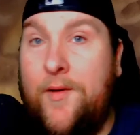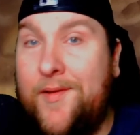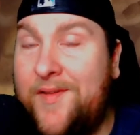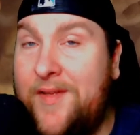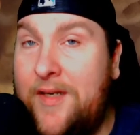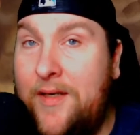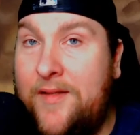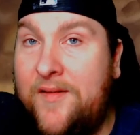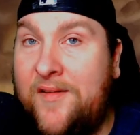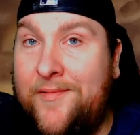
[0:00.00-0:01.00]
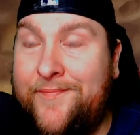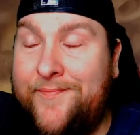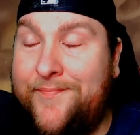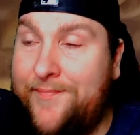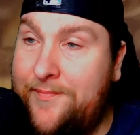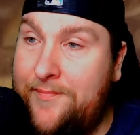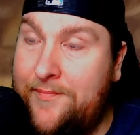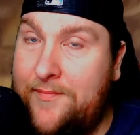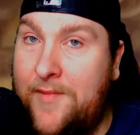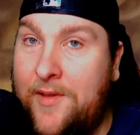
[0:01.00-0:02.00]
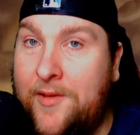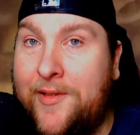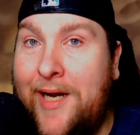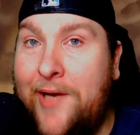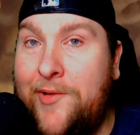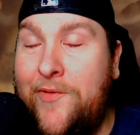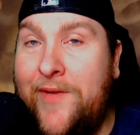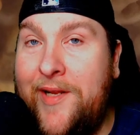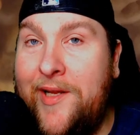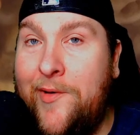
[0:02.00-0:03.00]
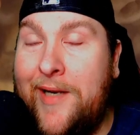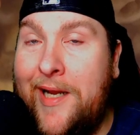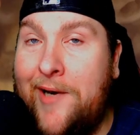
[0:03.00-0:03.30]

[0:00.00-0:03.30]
So there it is. A little how-to video on how